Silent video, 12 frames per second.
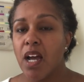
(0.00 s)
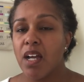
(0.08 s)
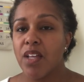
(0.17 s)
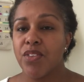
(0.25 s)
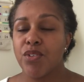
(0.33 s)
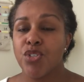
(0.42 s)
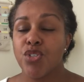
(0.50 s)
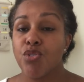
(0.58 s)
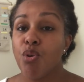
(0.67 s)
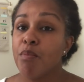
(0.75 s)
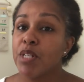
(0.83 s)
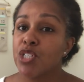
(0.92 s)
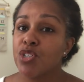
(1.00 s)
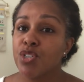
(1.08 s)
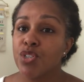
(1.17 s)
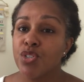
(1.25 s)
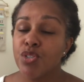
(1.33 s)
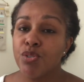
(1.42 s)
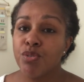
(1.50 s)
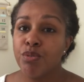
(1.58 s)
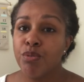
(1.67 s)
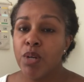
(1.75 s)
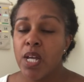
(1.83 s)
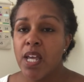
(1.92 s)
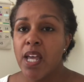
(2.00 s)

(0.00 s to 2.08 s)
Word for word: Uh, there's so much to do